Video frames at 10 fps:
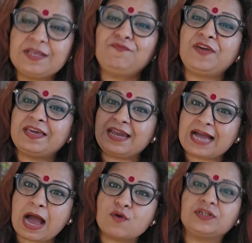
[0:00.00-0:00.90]
They're figuring
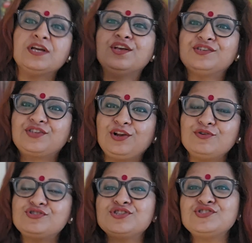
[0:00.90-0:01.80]
out
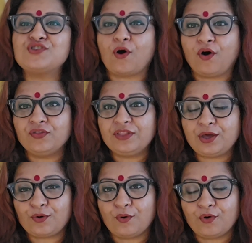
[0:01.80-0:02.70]
solutions on
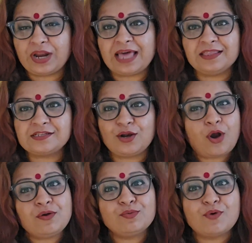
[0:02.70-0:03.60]
their own, and there's a
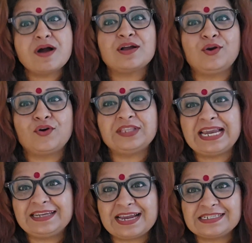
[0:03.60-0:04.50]
lot of workload
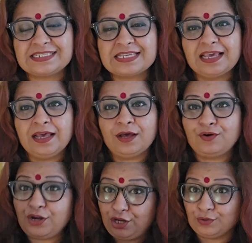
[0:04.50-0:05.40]
that gets
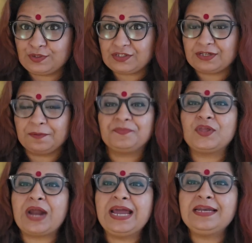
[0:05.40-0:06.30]
reduced,
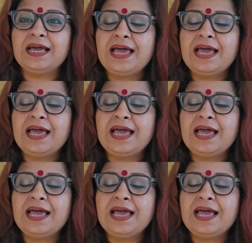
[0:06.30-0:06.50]
right?